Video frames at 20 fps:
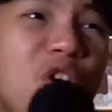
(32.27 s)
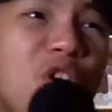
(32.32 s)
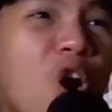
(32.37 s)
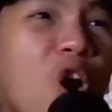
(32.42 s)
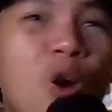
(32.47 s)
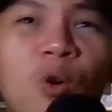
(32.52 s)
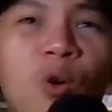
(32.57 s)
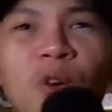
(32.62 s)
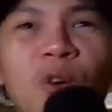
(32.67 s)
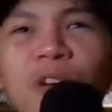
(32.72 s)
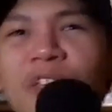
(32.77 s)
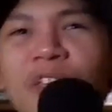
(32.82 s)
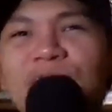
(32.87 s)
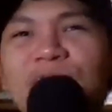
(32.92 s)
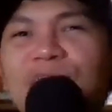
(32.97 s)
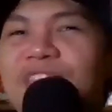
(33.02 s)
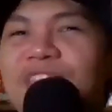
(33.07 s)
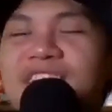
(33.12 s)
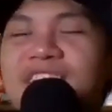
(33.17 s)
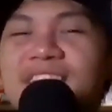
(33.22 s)
No,
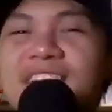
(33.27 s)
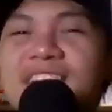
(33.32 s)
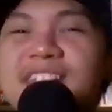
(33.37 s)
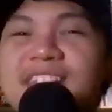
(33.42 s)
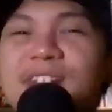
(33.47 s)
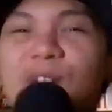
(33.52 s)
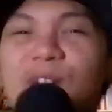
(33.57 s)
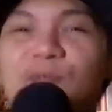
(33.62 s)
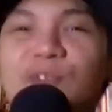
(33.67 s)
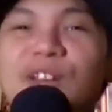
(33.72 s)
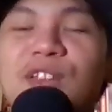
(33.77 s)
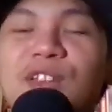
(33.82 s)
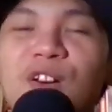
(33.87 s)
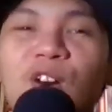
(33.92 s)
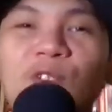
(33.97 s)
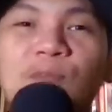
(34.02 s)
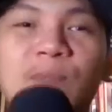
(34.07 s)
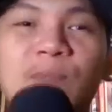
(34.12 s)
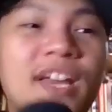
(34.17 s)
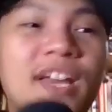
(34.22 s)
this is a
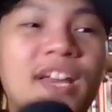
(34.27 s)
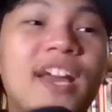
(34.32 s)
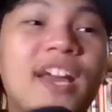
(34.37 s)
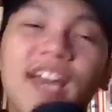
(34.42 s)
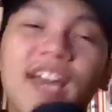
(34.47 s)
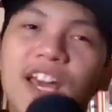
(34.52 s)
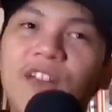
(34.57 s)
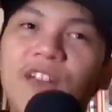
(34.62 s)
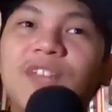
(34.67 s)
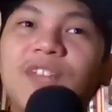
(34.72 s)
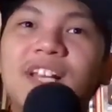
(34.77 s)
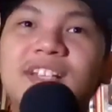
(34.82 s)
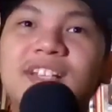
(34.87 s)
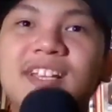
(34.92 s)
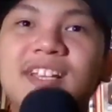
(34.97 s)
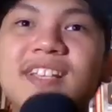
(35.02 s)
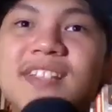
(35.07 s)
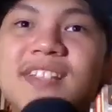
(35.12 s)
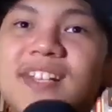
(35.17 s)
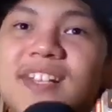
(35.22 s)
video of me if the
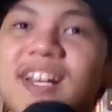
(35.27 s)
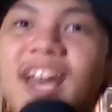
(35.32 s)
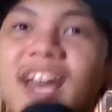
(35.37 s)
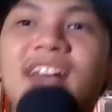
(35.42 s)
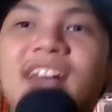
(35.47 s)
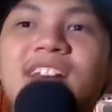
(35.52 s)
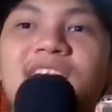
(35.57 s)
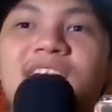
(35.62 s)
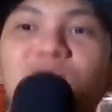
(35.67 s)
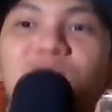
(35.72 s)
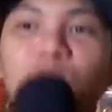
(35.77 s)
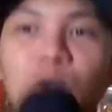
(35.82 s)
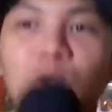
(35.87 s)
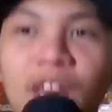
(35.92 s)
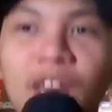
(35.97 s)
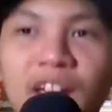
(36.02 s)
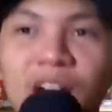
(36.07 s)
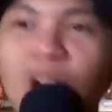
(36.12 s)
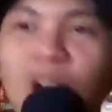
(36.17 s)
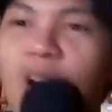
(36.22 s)
season ended
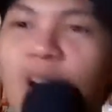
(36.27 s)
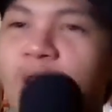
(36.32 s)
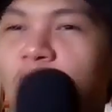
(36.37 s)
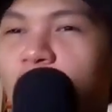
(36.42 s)
today,